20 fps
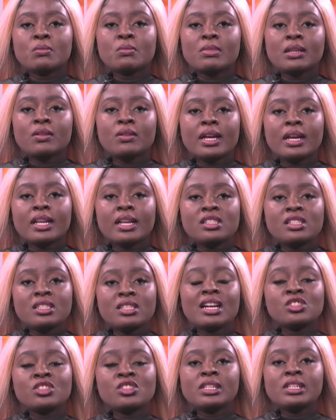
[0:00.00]
no, and she
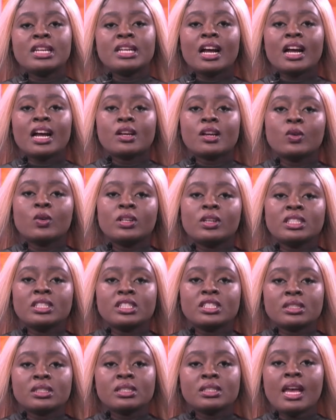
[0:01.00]
actually acknowledges
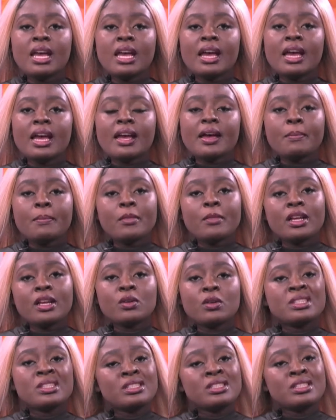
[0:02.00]
and
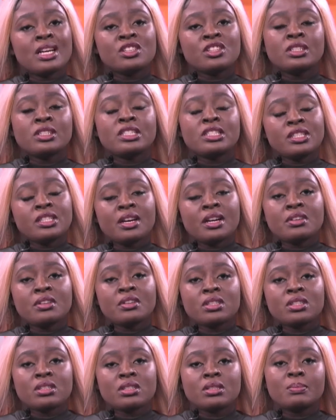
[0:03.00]
she actually
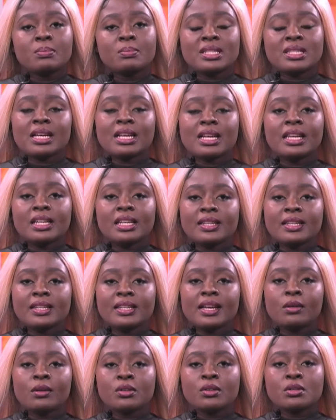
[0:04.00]
cherishes Bisakede a
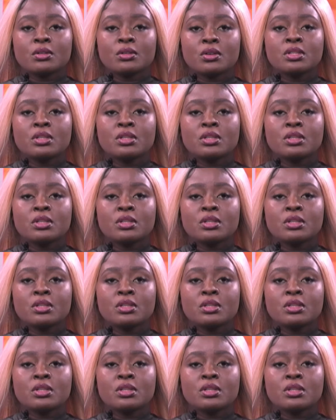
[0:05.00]
lot because